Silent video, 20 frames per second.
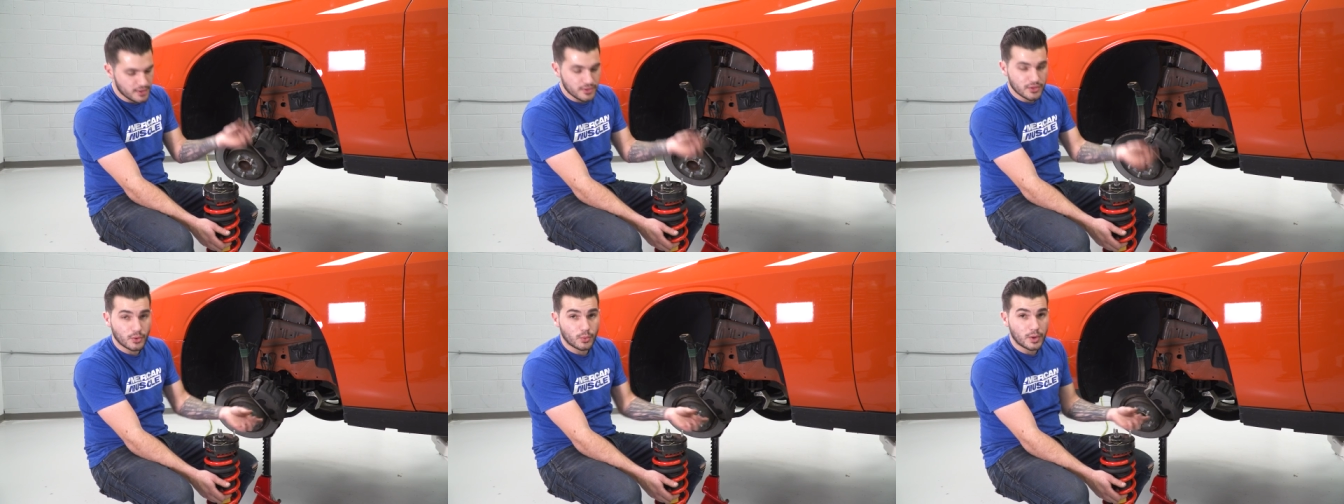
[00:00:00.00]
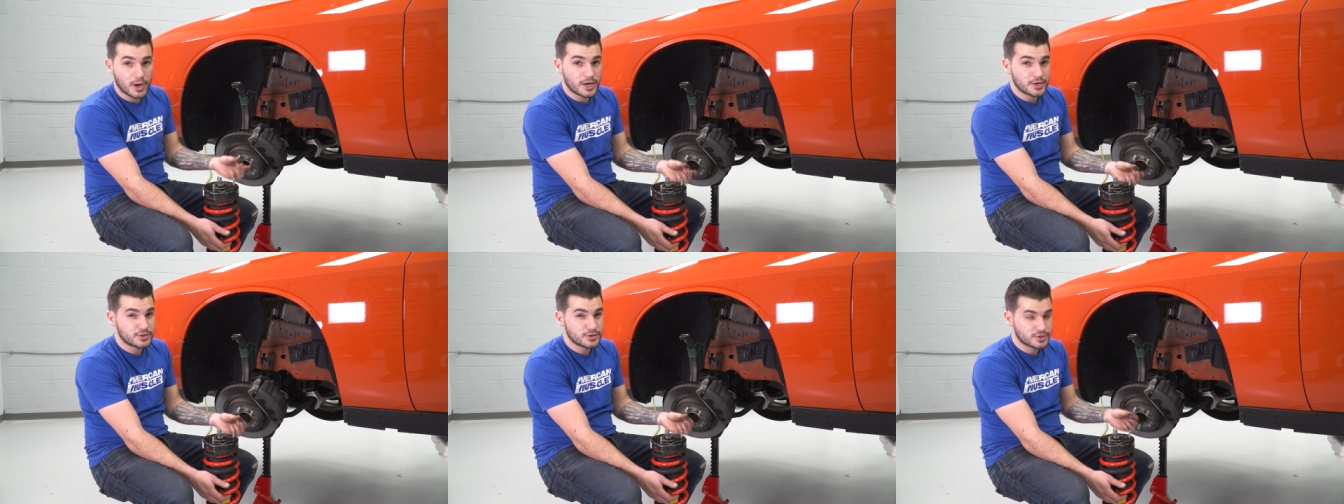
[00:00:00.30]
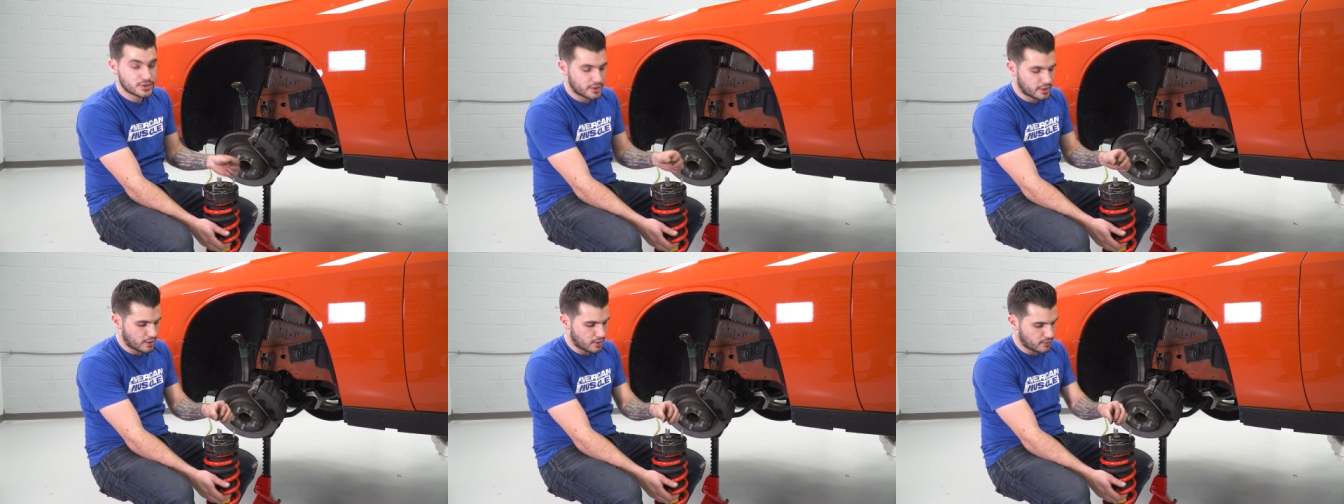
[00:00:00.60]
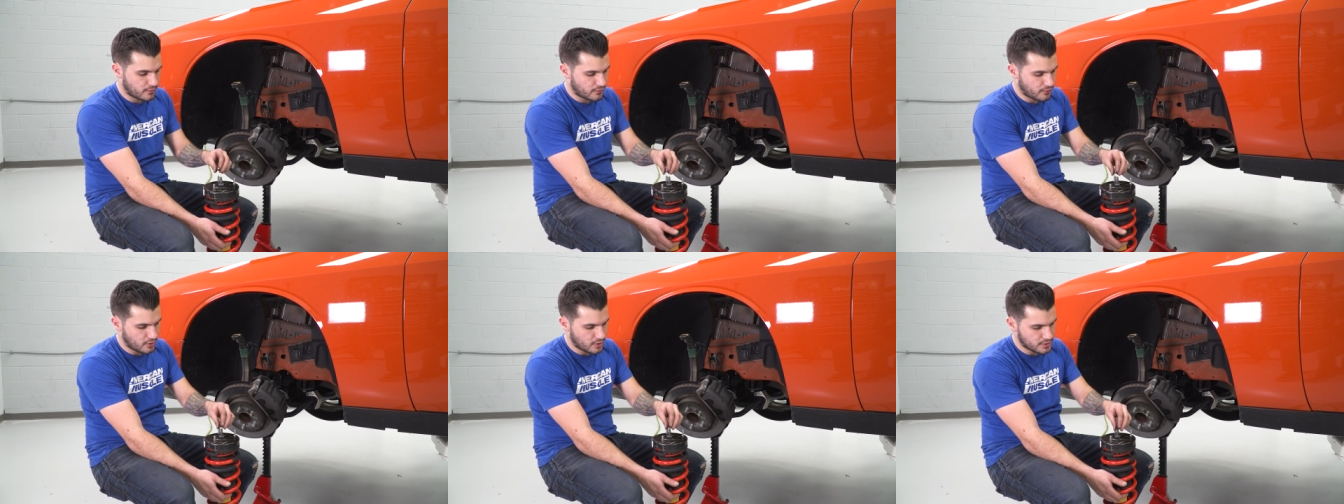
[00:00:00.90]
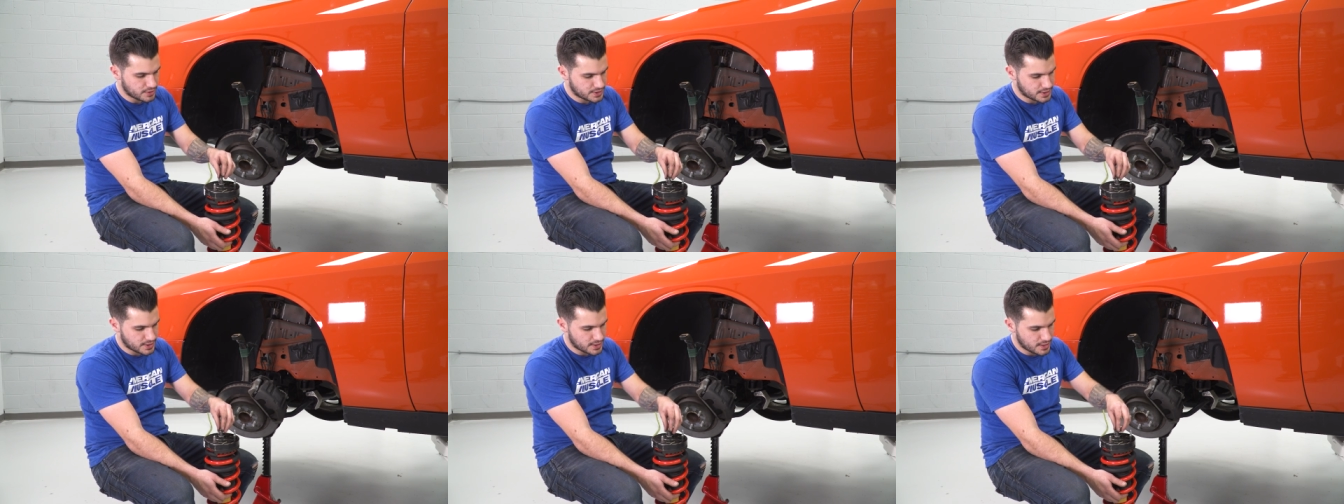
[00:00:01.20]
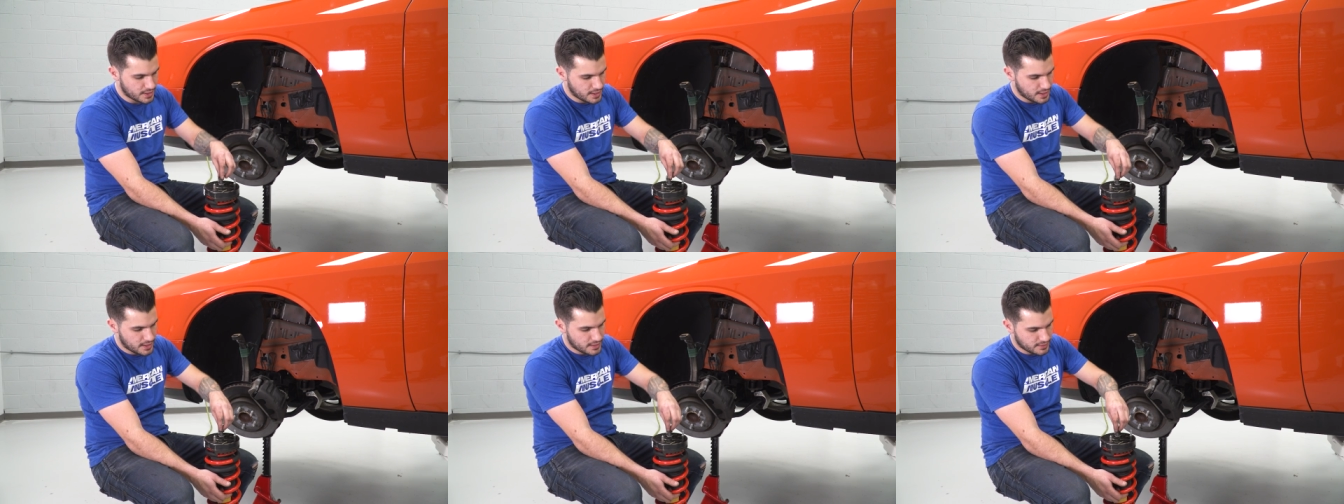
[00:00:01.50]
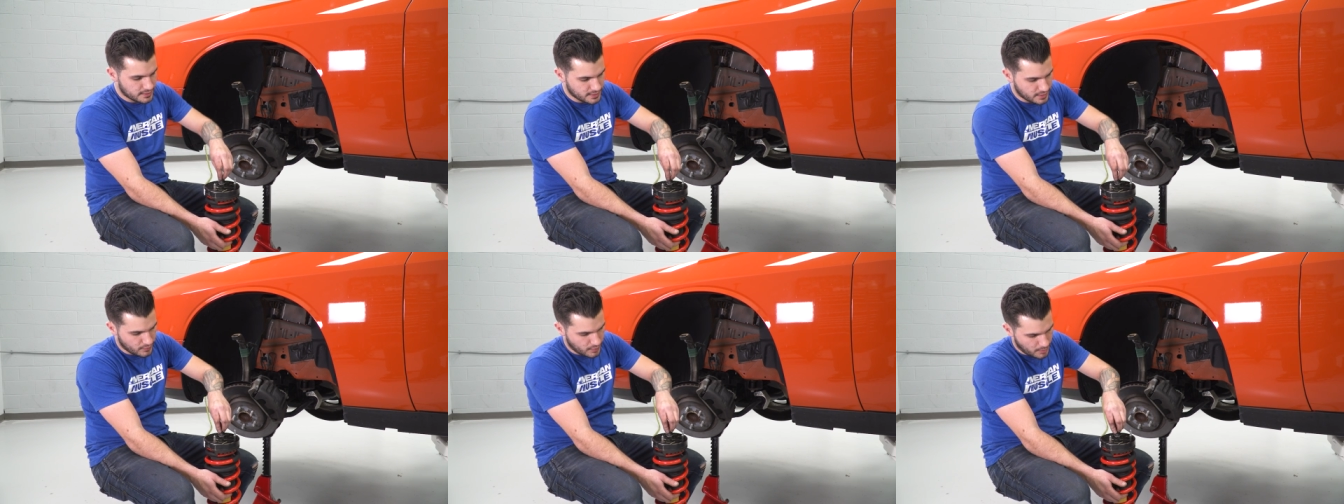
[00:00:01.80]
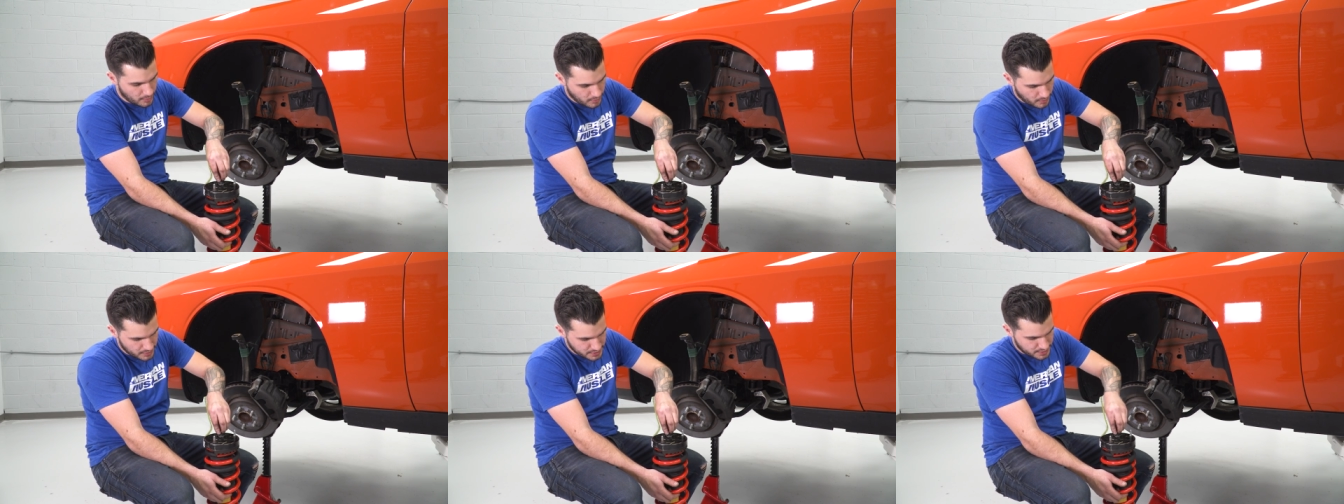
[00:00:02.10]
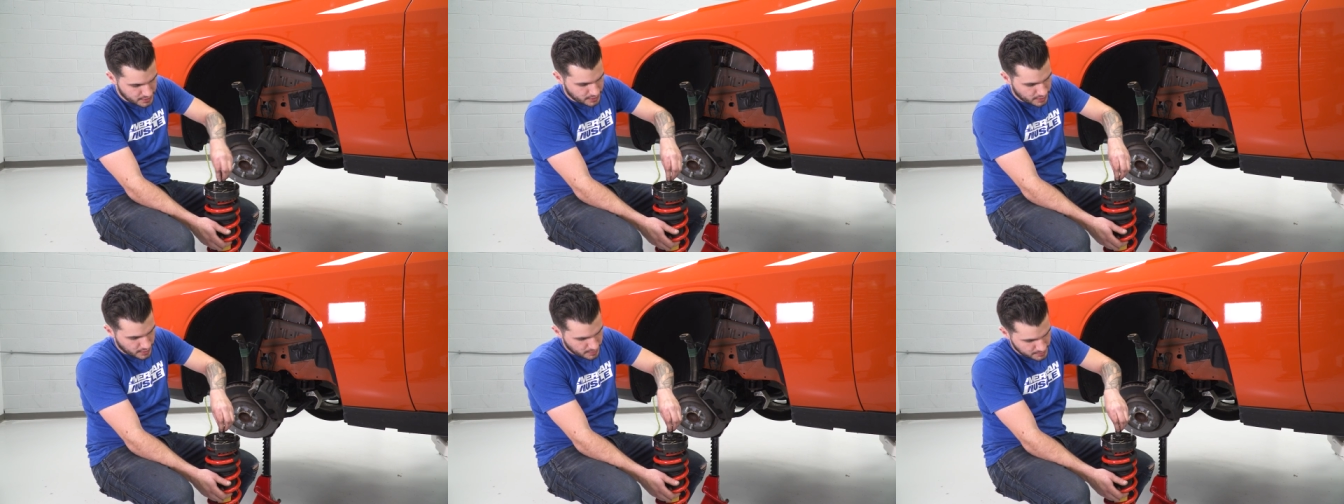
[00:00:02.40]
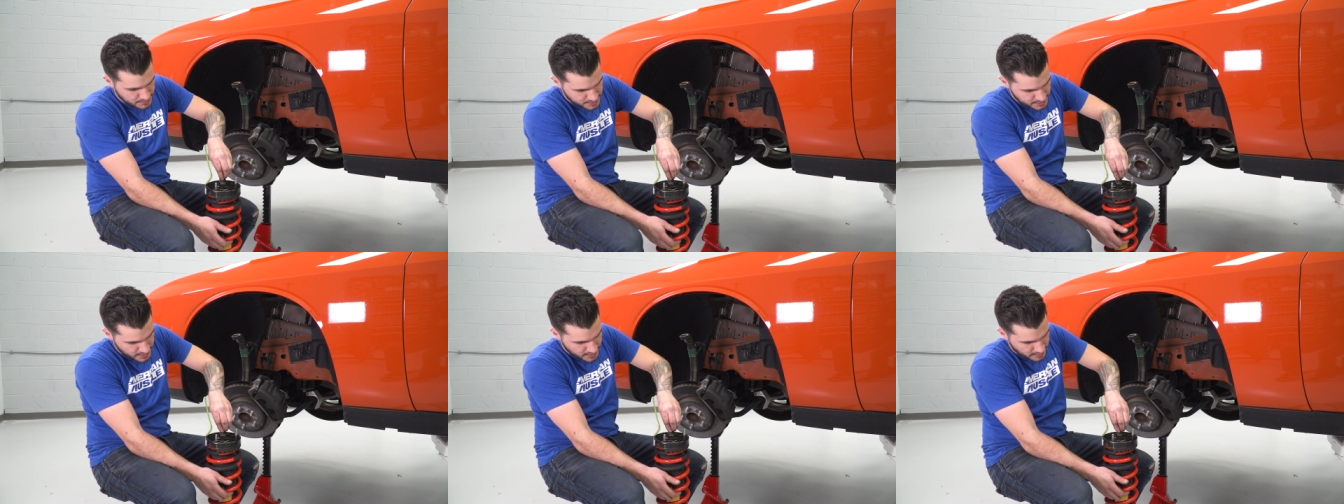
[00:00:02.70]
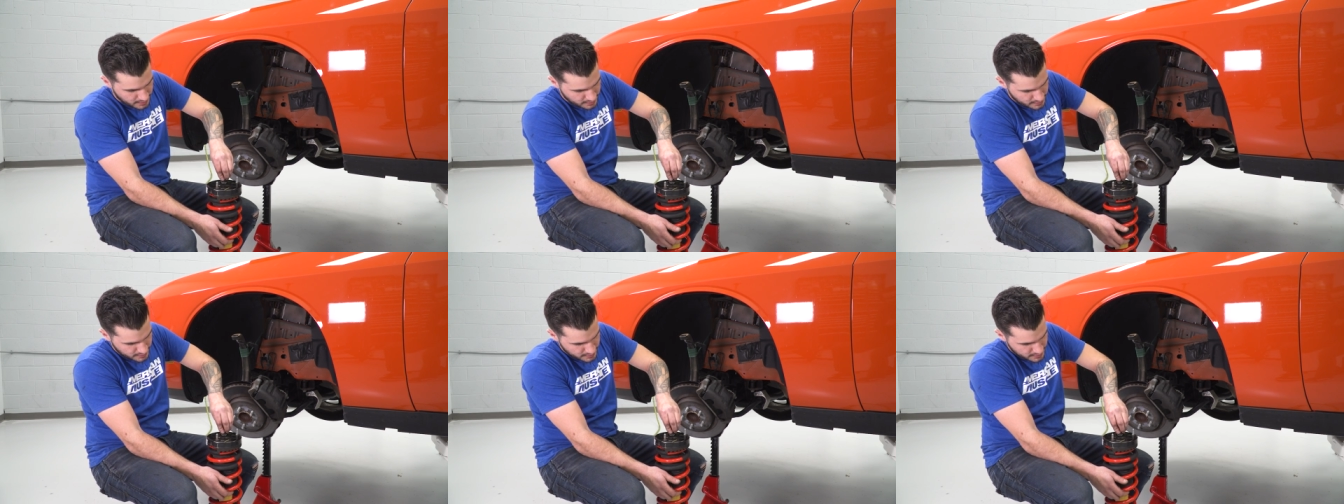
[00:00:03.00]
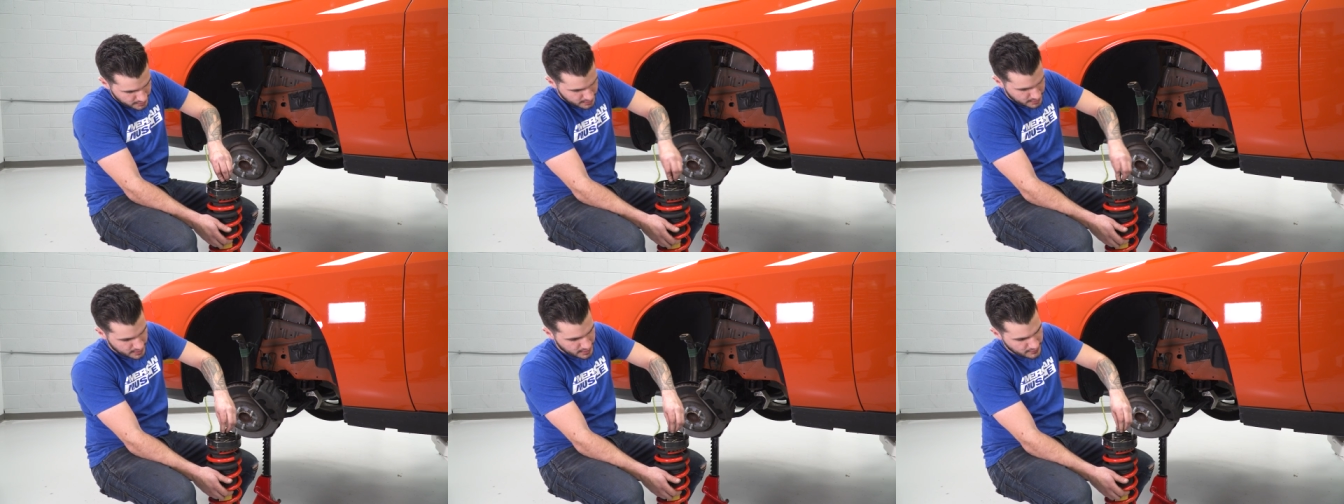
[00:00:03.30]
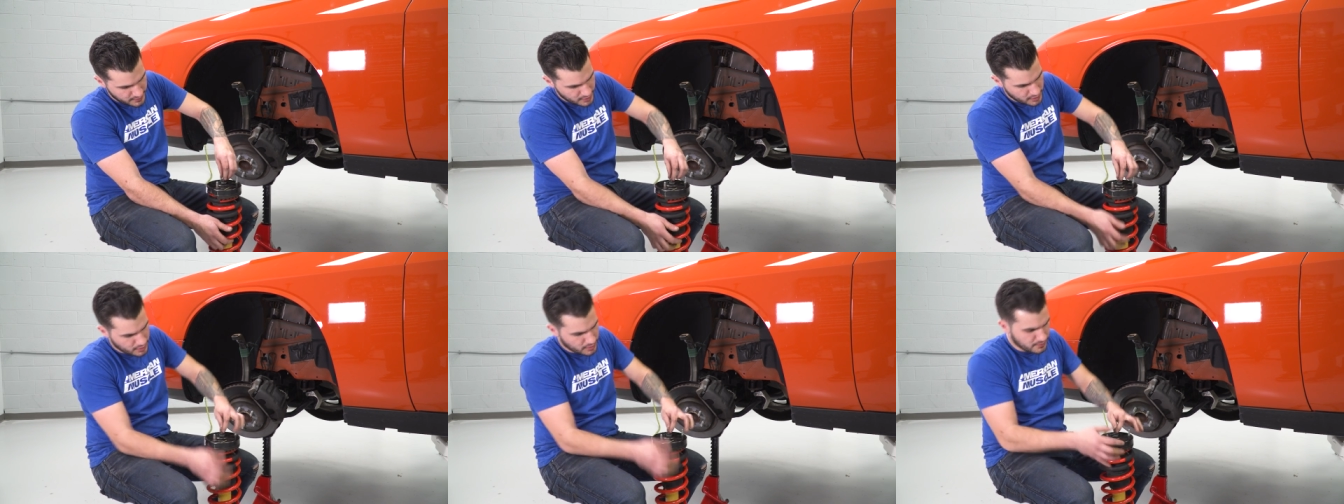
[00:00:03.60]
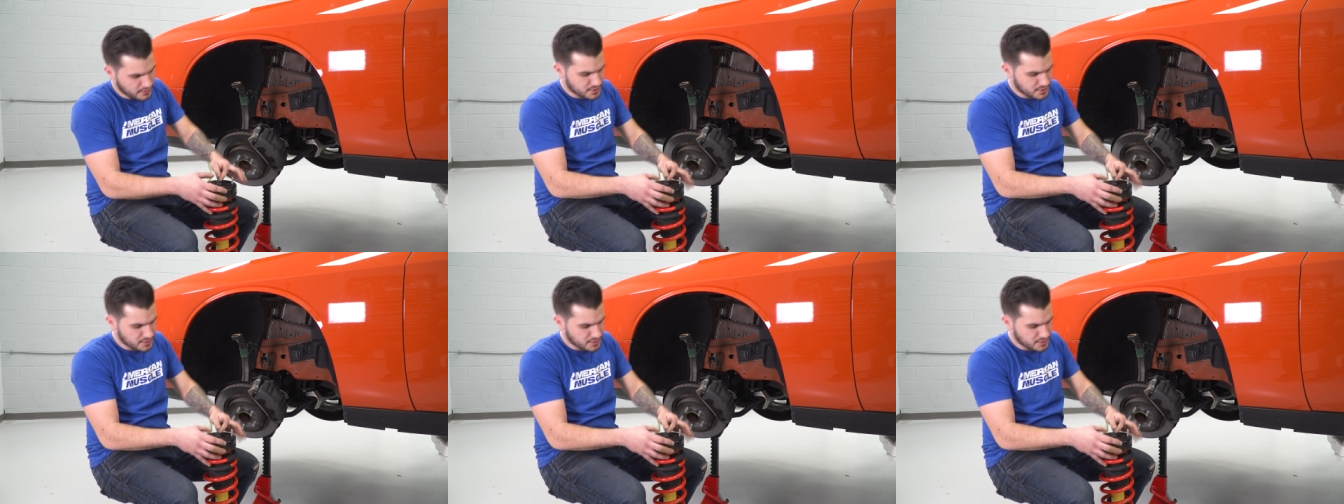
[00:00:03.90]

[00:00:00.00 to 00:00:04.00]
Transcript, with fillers: The washer's gonna go first, and that rubber one's gonna come second. Give you a little